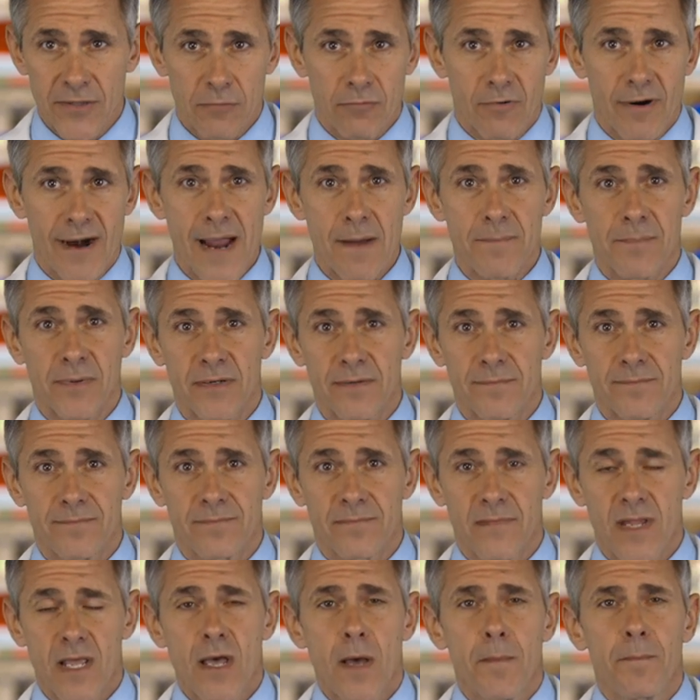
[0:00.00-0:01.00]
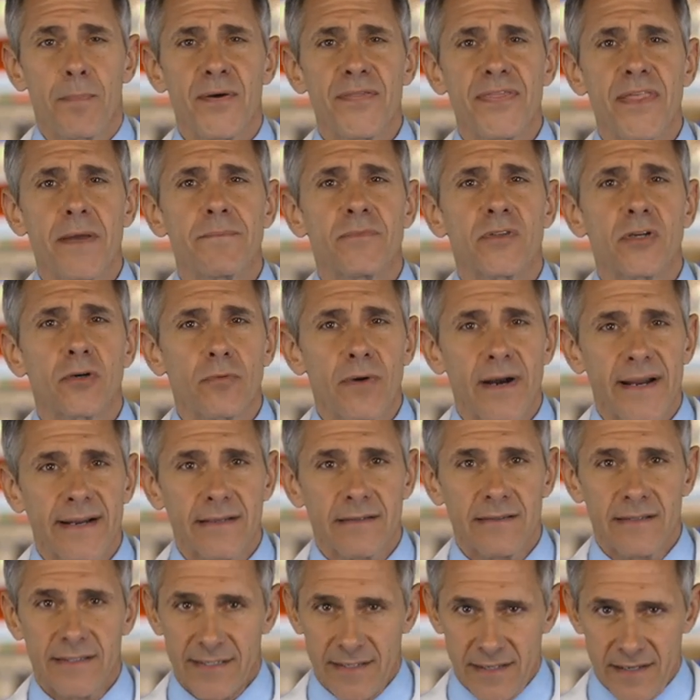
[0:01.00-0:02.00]
in the wrapper. Put them
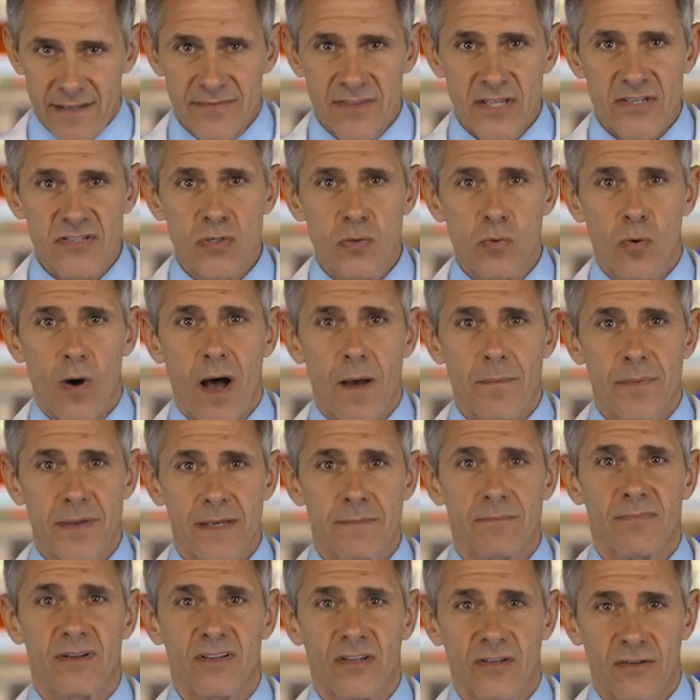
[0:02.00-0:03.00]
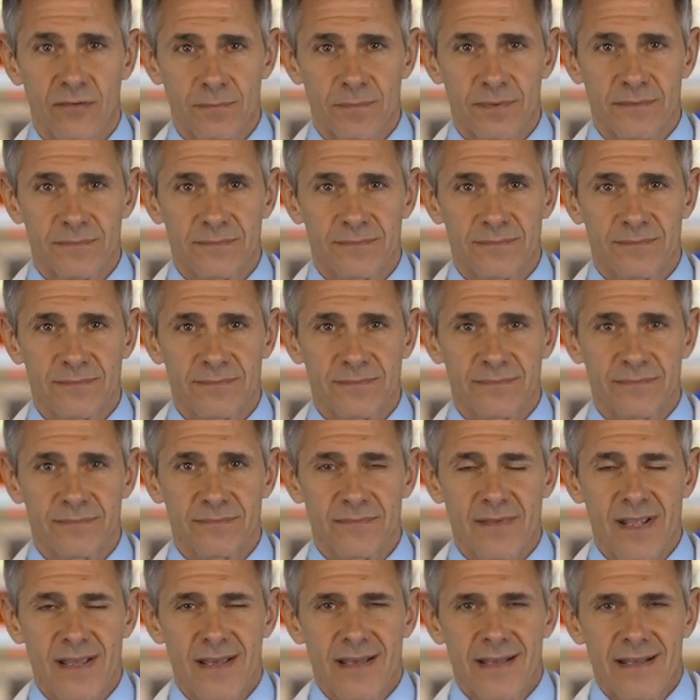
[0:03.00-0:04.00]
directly in the swab envelope.
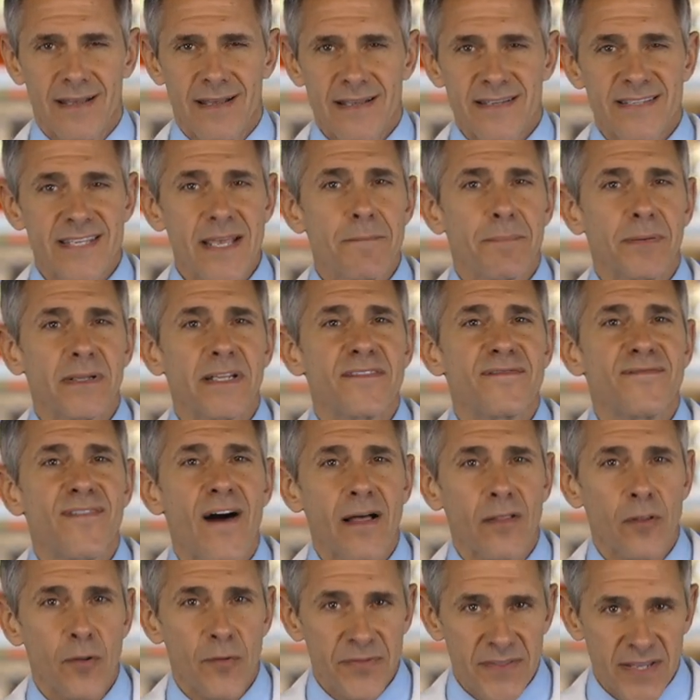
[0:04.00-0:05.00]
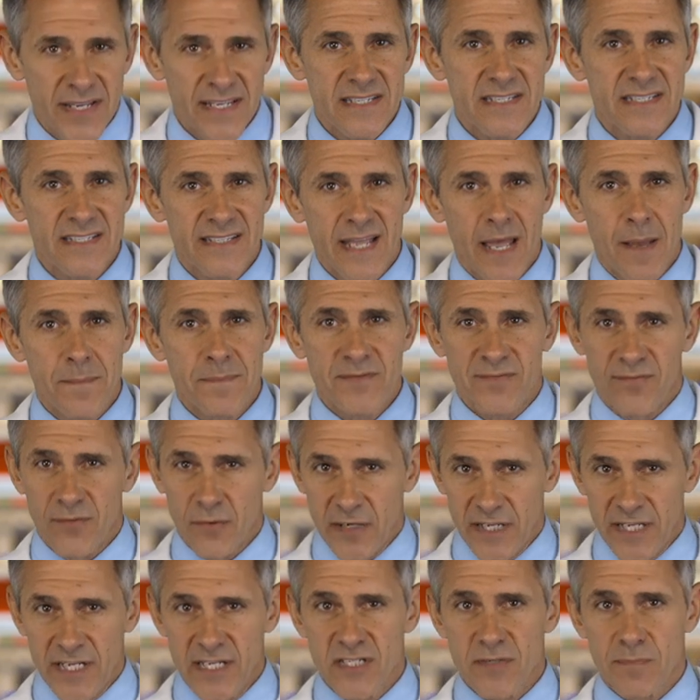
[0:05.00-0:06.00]
Simply follow these steps
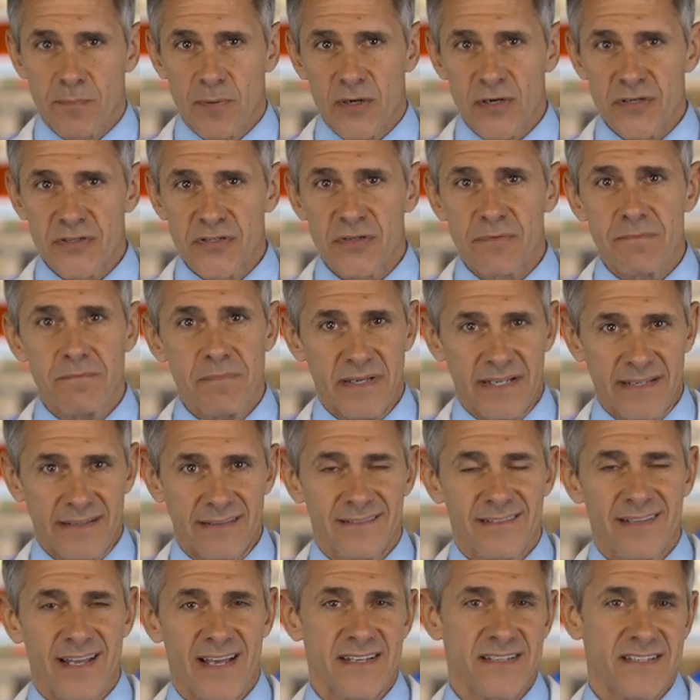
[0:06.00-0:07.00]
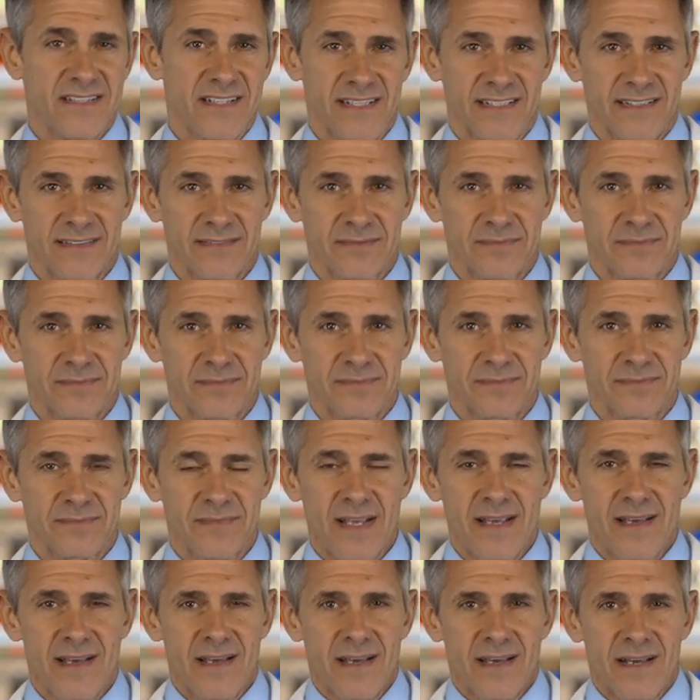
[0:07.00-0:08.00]
for each person being tested.
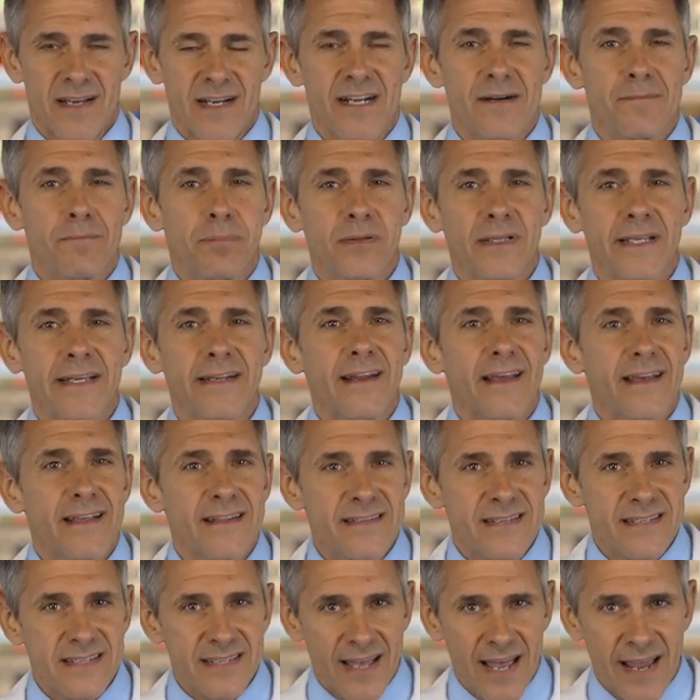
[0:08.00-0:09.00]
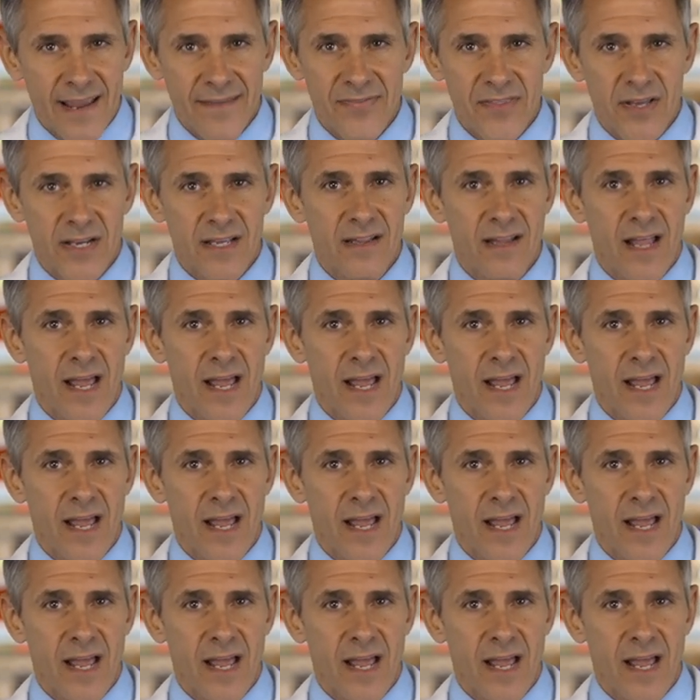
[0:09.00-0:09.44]
Complete and sign the